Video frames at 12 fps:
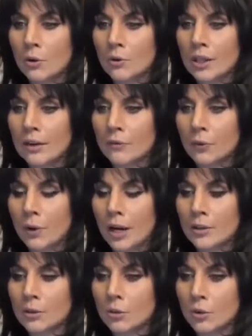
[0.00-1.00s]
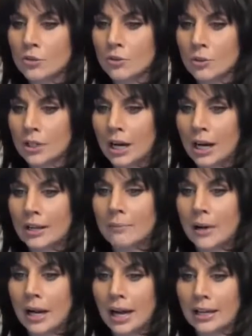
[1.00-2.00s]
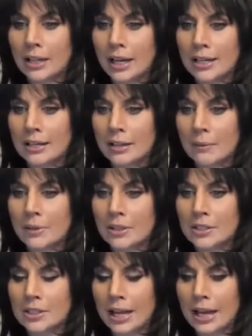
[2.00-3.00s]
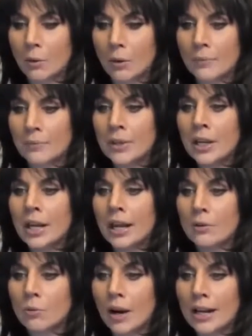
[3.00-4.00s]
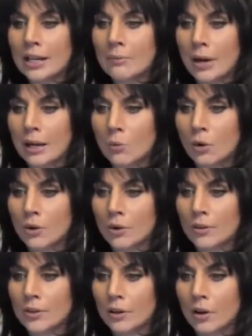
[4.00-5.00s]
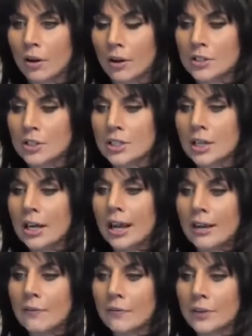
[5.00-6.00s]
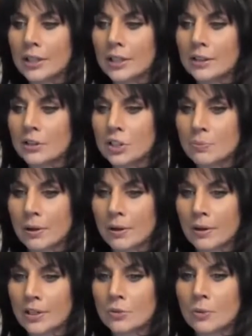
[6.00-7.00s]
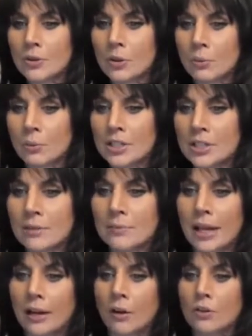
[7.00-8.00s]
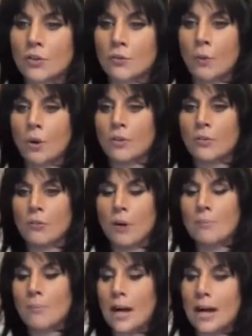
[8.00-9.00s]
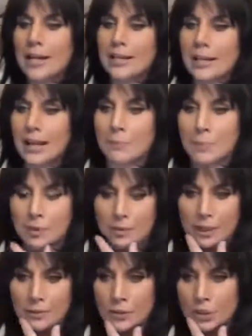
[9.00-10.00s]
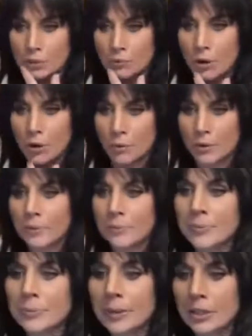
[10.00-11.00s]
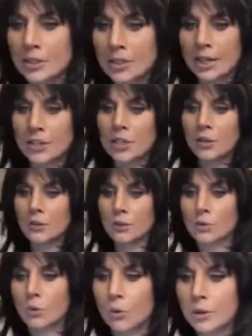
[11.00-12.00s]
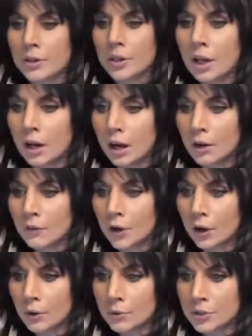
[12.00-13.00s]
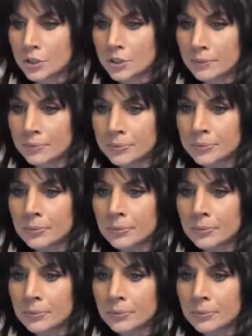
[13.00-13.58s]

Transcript: know them, for I, the Lord your God, am highlighting them in this hour and writing my word on their hearts and filling their spirits with the wisdom that goes forth from my capital letters throne, says the Lord of hosts.